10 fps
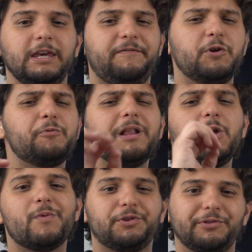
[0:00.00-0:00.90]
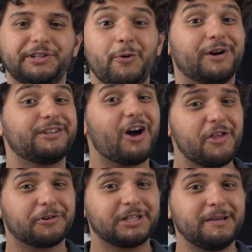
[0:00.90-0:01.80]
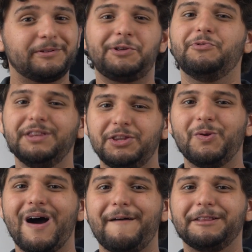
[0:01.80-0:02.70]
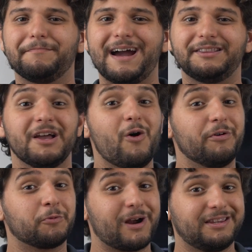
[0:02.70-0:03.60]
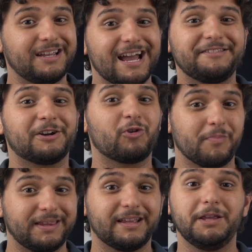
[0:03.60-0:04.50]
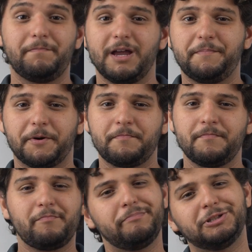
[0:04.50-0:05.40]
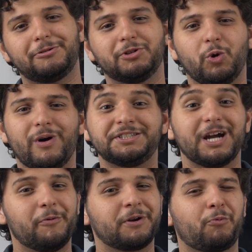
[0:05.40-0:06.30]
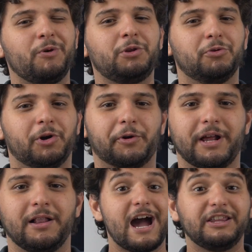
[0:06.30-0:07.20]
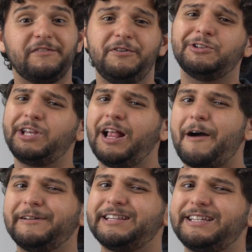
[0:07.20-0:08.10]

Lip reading: If you really want to see what other tips you need to have in mind when writing an argumentative paper, be sure to watch our quick tutorial. And if you still haven't